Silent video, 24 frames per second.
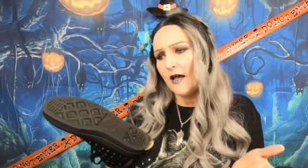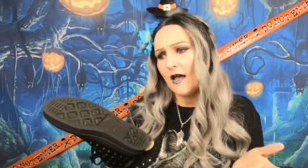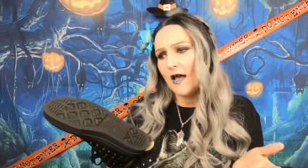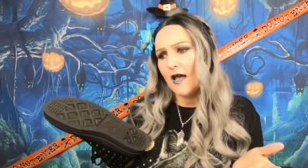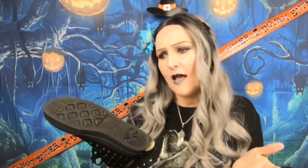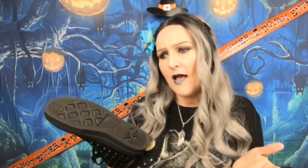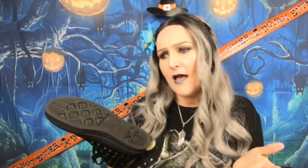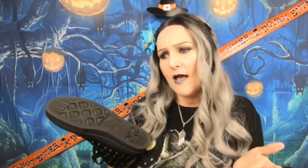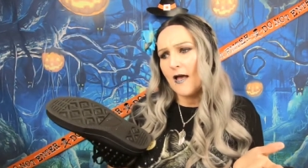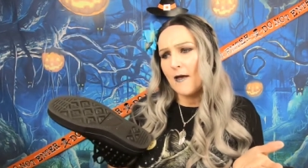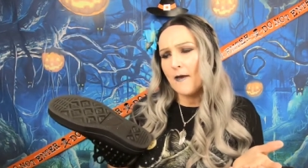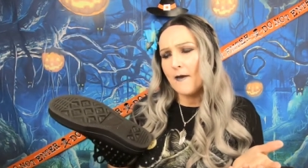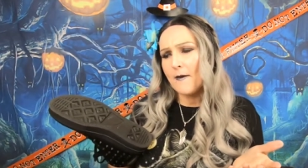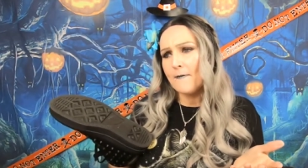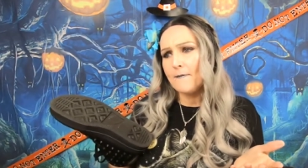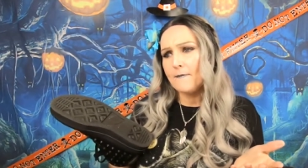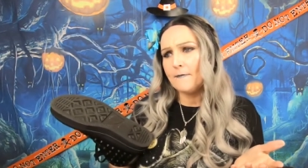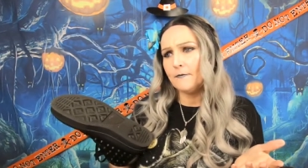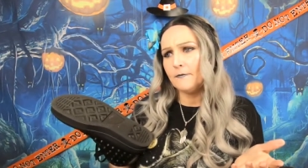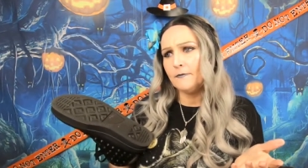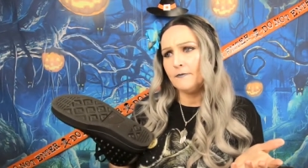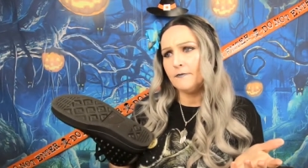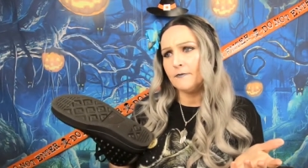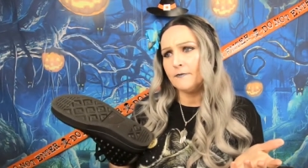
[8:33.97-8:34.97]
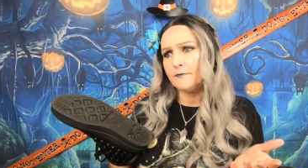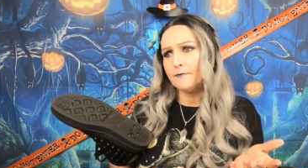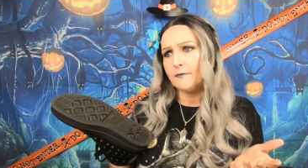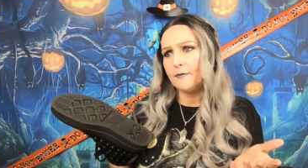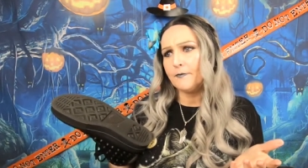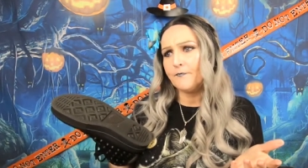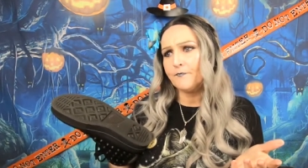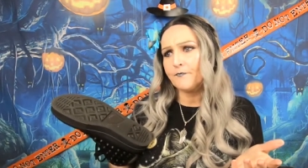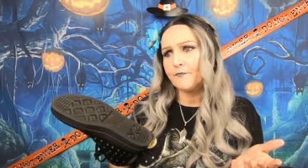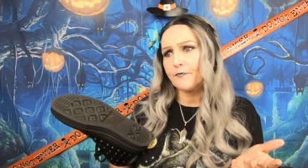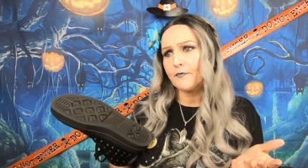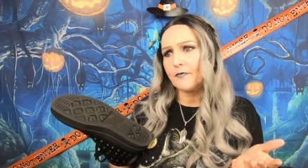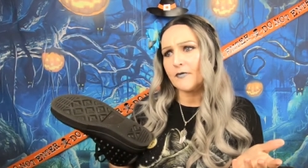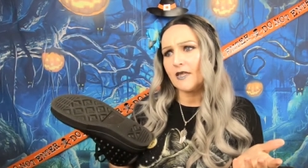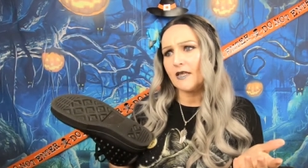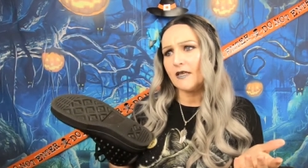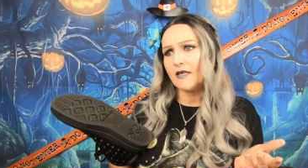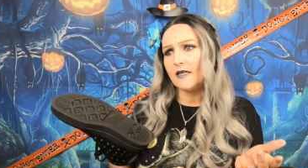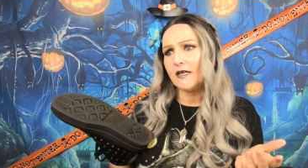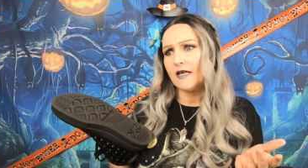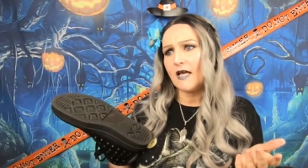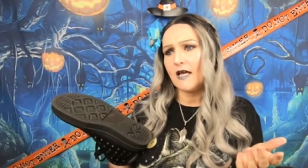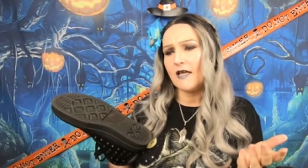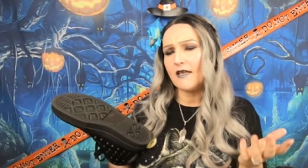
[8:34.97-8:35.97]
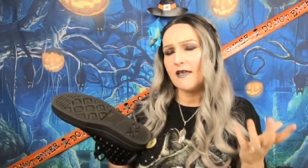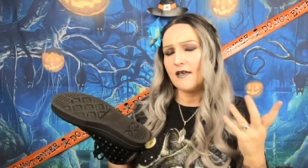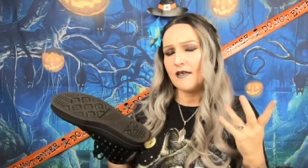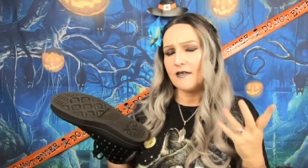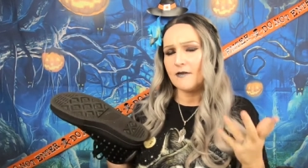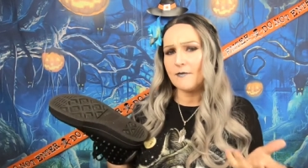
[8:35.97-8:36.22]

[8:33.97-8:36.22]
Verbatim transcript: Um, I,